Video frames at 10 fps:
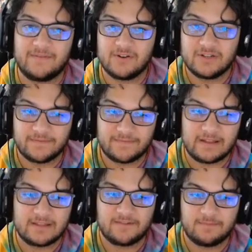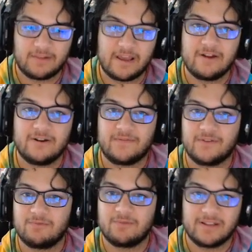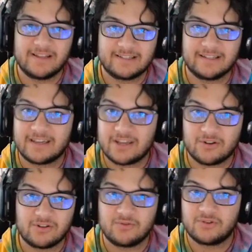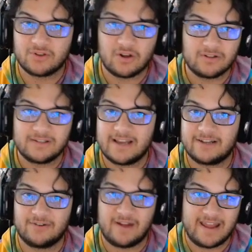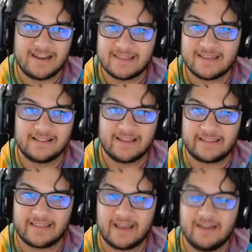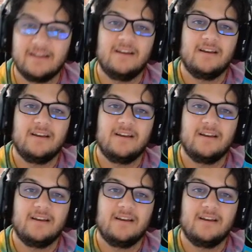If you're a defensive player, if you're really into like Kiryu stall decks or anything like that,